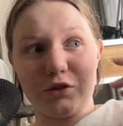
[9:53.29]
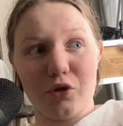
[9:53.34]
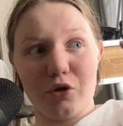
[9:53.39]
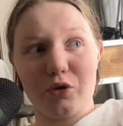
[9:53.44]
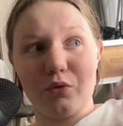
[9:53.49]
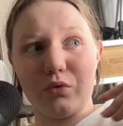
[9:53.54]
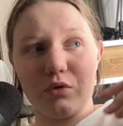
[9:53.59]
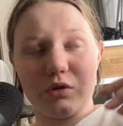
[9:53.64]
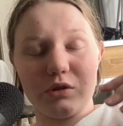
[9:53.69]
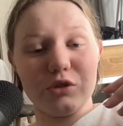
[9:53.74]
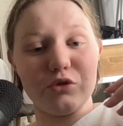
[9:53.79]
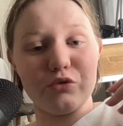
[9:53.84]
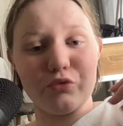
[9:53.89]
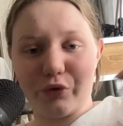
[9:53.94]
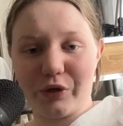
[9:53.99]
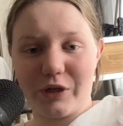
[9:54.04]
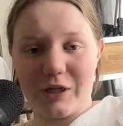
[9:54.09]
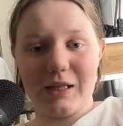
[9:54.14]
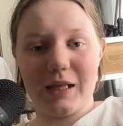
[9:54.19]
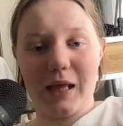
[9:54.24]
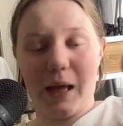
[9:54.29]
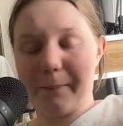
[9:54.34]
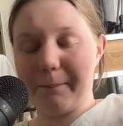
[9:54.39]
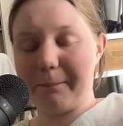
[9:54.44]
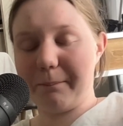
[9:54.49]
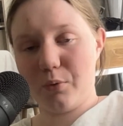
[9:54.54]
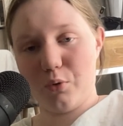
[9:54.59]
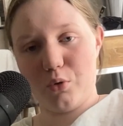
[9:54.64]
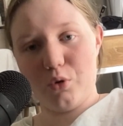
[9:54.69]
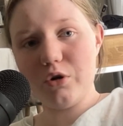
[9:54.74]
don't want to read
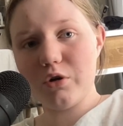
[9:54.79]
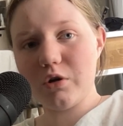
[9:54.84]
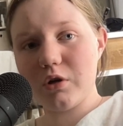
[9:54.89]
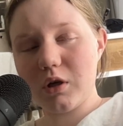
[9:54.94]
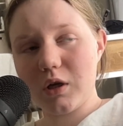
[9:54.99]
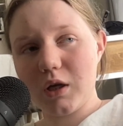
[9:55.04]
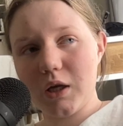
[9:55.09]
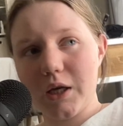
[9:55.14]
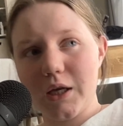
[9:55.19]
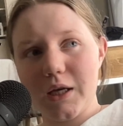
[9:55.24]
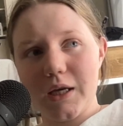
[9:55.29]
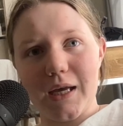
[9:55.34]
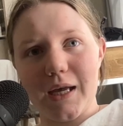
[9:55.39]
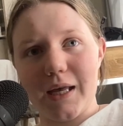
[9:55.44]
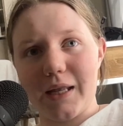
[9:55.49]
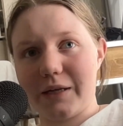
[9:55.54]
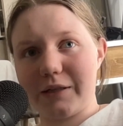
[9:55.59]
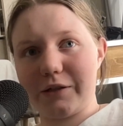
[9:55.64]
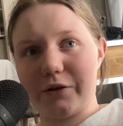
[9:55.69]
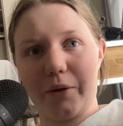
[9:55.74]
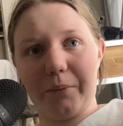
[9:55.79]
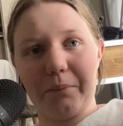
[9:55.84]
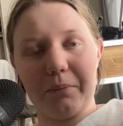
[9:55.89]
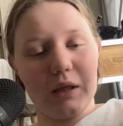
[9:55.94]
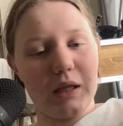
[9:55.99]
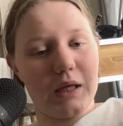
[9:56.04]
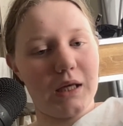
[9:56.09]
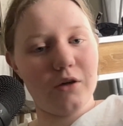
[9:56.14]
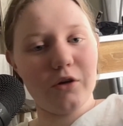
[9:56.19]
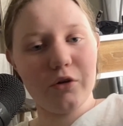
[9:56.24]
that book and I don't
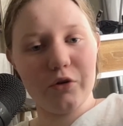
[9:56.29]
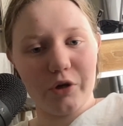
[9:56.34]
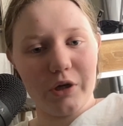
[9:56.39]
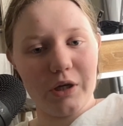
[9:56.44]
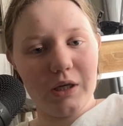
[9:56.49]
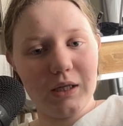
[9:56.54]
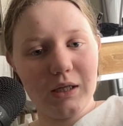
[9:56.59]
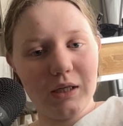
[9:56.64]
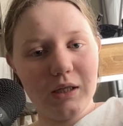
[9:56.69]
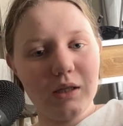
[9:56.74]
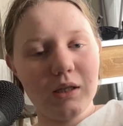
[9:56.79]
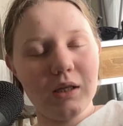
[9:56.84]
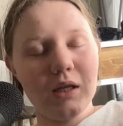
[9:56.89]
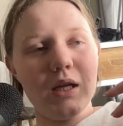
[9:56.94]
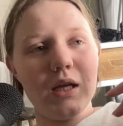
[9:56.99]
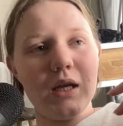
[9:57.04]
plan on reading it.